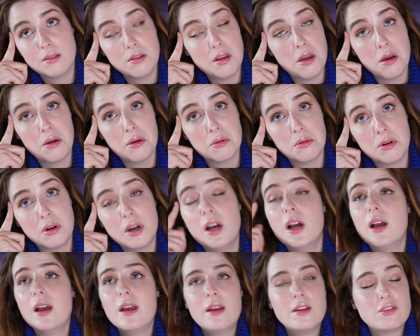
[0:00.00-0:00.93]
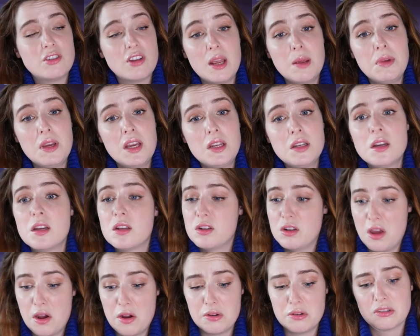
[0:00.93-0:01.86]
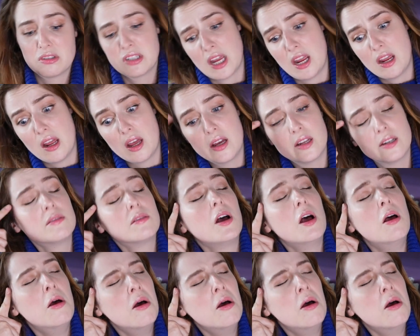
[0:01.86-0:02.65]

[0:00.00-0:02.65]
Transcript: No. Jaemin? No. Jaehyun?